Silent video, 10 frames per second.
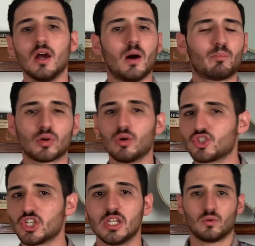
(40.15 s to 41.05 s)

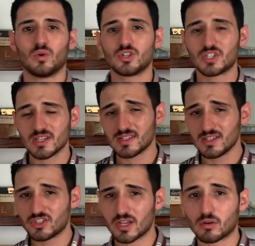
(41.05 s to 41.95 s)
approaching, or just
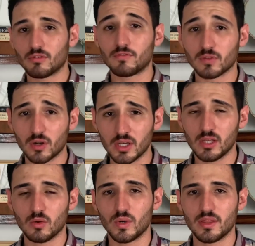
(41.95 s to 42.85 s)
in general
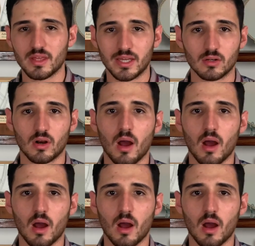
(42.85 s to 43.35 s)
flirting with a girl.